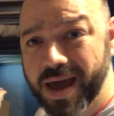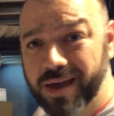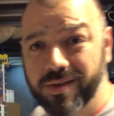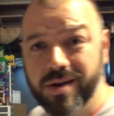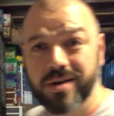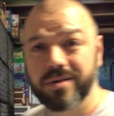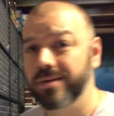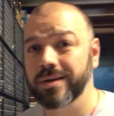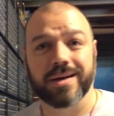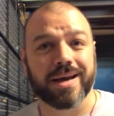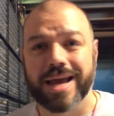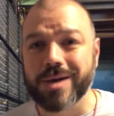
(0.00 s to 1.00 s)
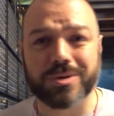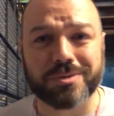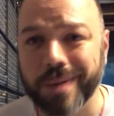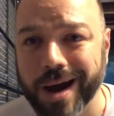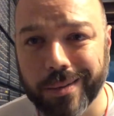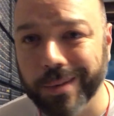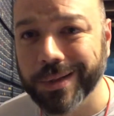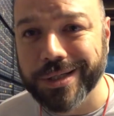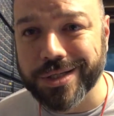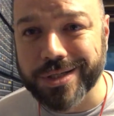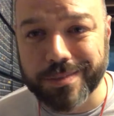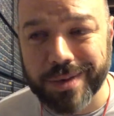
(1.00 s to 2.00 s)
back there, it was probably
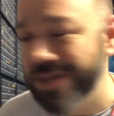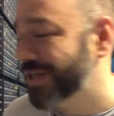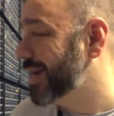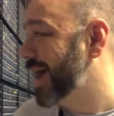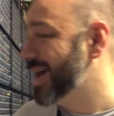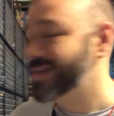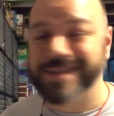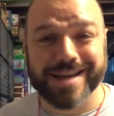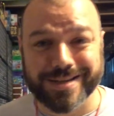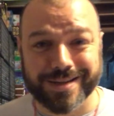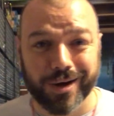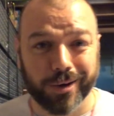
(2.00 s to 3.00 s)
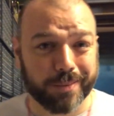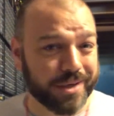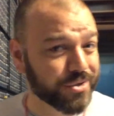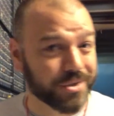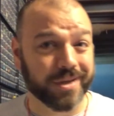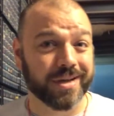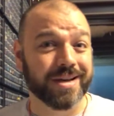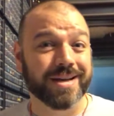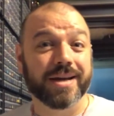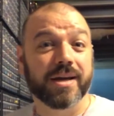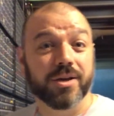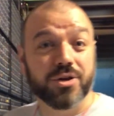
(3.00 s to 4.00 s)
just a bunch of nonsense garbage.
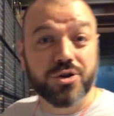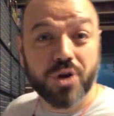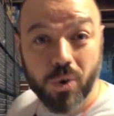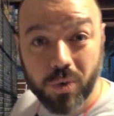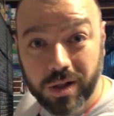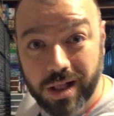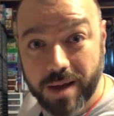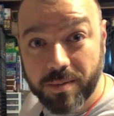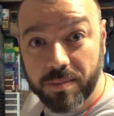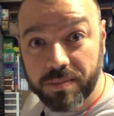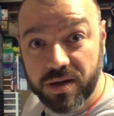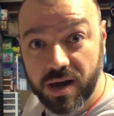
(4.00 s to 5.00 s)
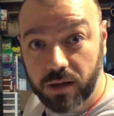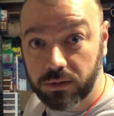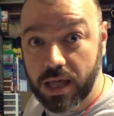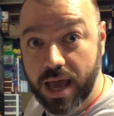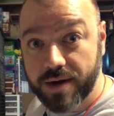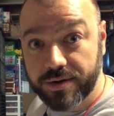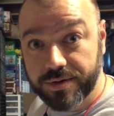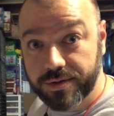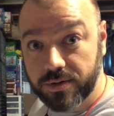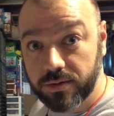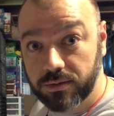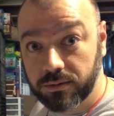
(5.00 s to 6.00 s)
Don't climb up and down
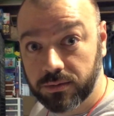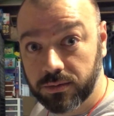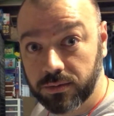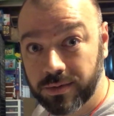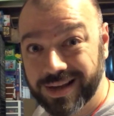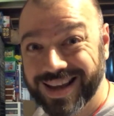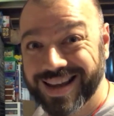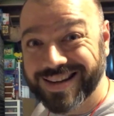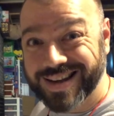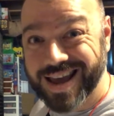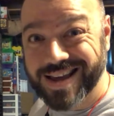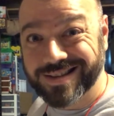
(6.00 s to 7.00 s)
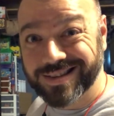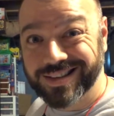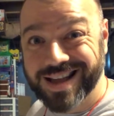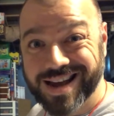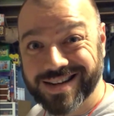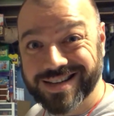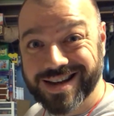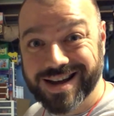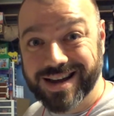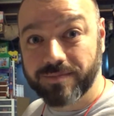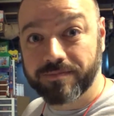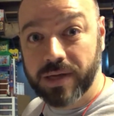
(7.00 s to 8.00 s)
ladders. It takes a lot of
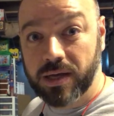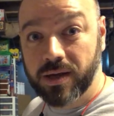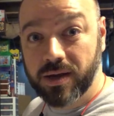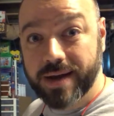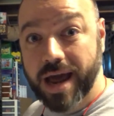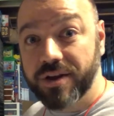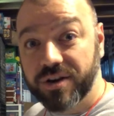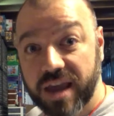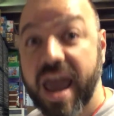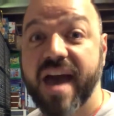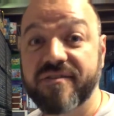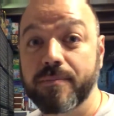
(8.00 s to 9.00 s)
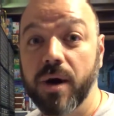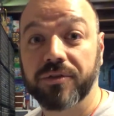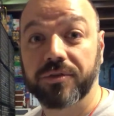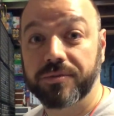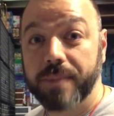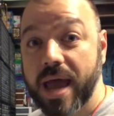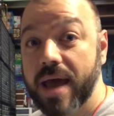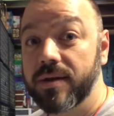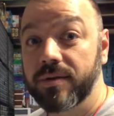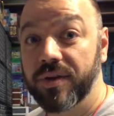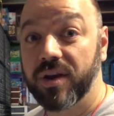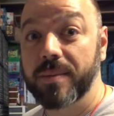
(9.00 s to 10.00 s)
time. Now your calf muscles,
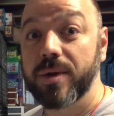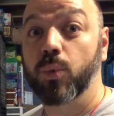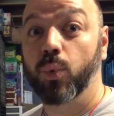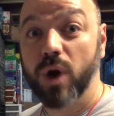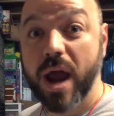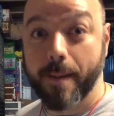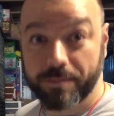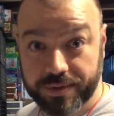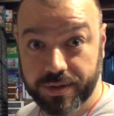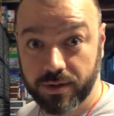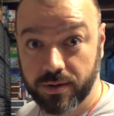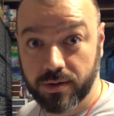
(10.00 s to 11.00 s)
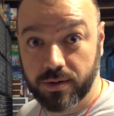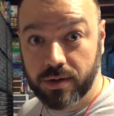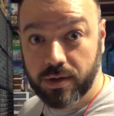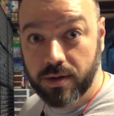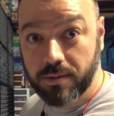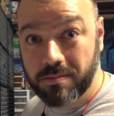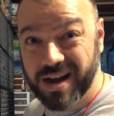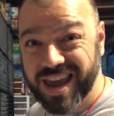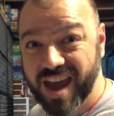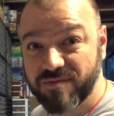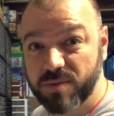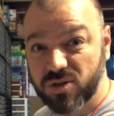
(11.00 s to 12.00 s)
man, they're going to be ripped. My
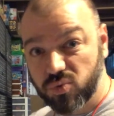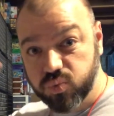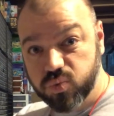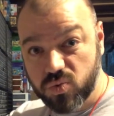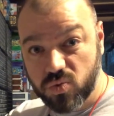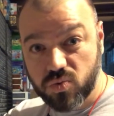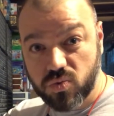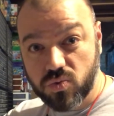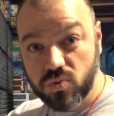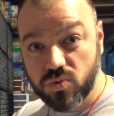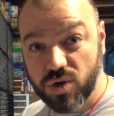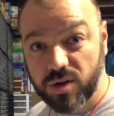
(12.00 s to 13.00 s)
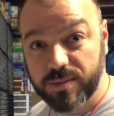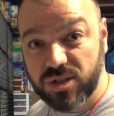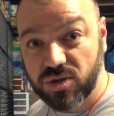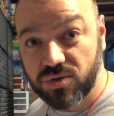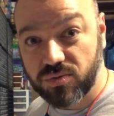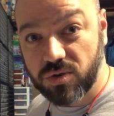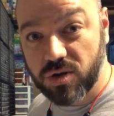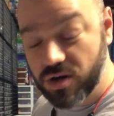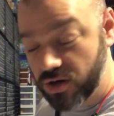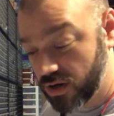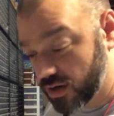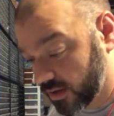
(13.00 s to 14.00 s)
calf muscles, ooh, they're going to be
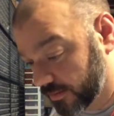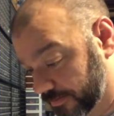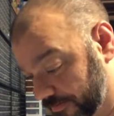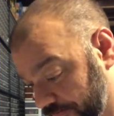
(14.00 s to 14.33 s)
strong.